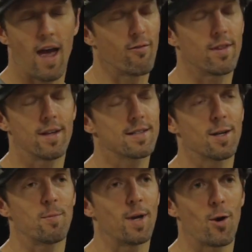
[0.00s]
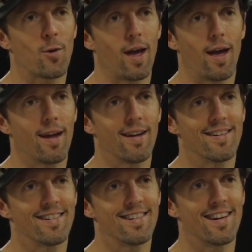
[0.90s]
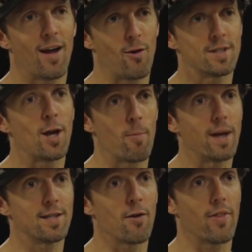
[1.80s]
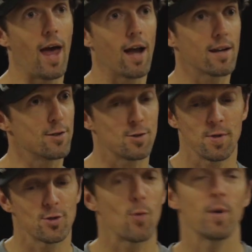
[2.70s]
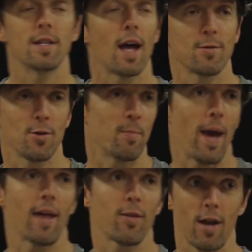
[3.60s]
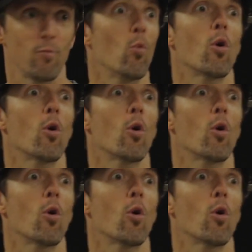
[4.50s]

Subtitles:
everything's going to be okay. I would tell myself that because there's been so many times on the path that I've